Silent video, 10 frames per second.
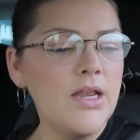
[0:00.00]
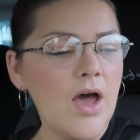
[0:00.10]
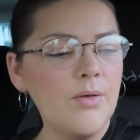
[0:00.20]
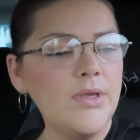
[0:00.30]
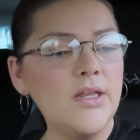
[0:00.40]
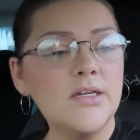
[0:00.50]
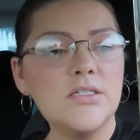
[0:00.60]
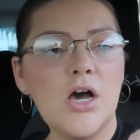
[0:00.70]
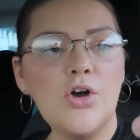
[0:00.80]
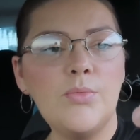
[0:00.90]
Now I'm getting
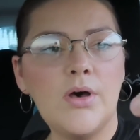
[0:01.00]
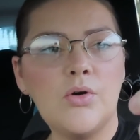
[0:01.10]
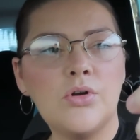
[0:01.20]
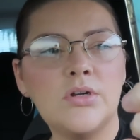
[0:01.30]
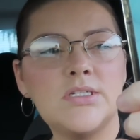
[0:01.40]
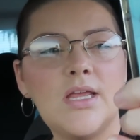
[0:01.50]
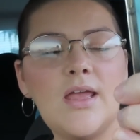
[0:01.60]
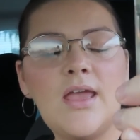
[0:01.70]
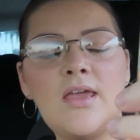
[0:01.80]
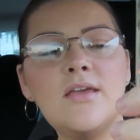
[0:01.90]
a Taco Bell orders,
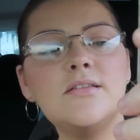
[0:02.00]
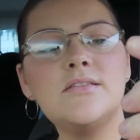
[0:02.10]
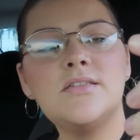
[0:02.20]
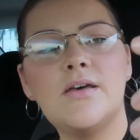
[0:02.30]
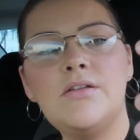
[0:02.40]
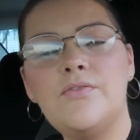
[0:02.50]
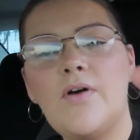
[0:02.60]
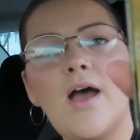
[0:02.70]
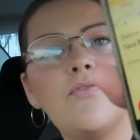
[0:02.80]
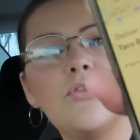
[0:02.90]

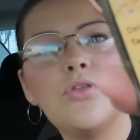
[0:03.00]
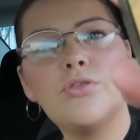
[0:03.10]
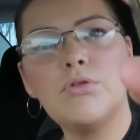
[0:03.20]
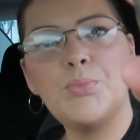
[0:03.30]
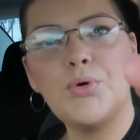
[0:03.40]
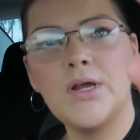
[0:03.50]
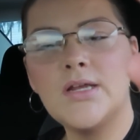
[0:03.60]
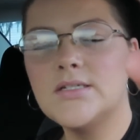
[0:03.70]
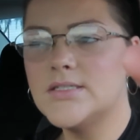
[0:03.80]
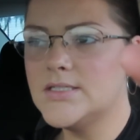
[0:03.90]
8.75 for
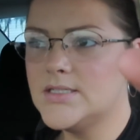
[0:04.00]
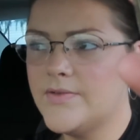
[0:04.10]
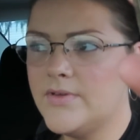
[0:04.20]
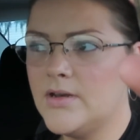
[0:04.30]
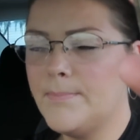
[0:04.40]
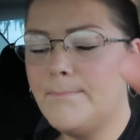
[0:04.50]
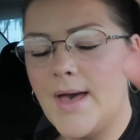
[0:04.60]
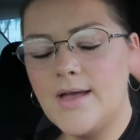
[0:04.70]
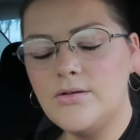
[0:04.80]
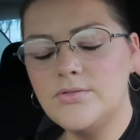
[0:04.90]
3.7
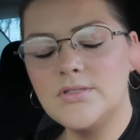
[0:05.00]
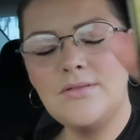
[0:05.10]
miles.